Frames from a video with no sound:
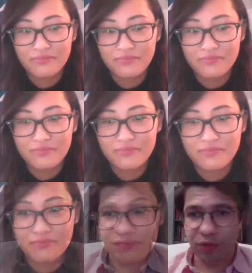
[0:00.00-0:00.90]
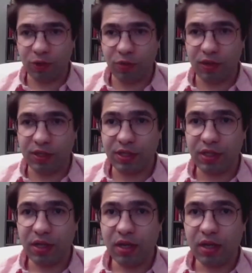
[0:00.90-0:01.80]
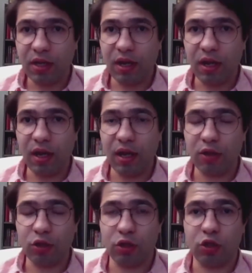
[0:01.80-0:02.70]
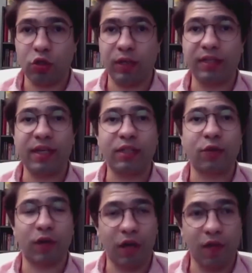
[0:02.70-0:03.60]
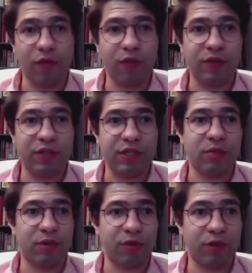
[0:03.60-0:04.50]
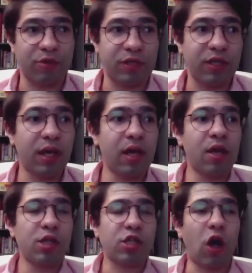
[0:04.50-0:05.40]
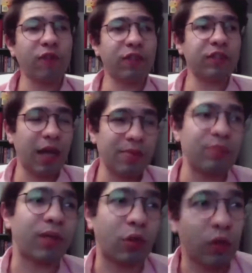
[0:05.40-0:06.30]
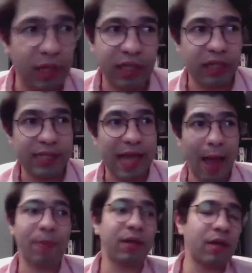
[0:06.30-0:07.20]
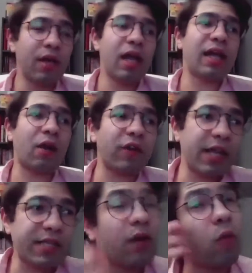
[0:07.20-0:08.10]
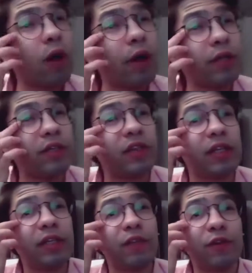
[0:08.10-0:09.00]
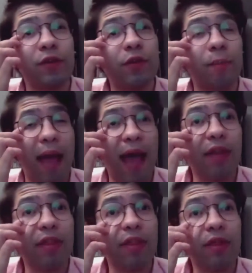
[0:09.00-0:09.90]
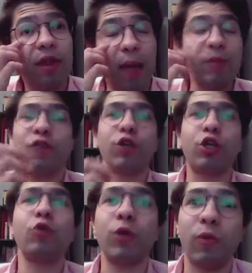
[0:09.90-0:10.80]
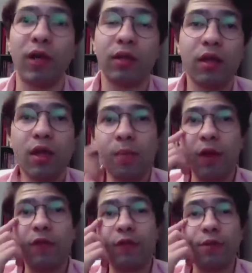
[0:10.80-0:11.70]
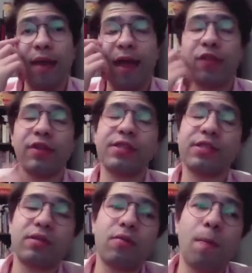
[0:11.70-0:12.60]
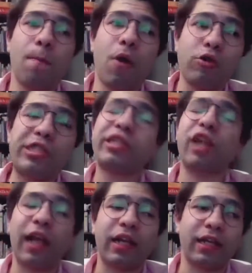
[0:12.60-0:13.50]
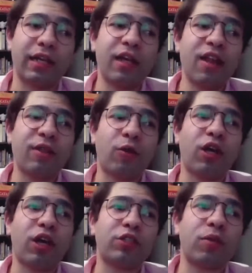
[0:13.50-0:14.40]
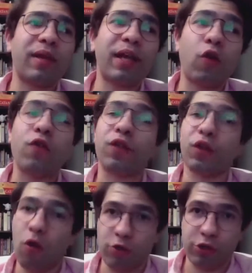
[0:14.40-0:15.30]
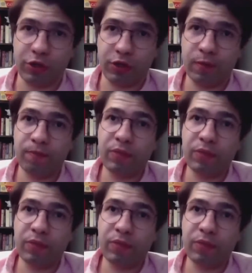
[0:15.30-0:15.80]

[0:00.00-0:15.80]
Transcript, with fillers: the second part of the question, which was, do we intend to recover the system and reuse it? So oftentimes in ballooning, that does happen. In our case, out of Wanaka, New Zealand, if you do the math, I mean, if we could, we will. But if you do the math, it is most likely that we're going to terminate over the ocean.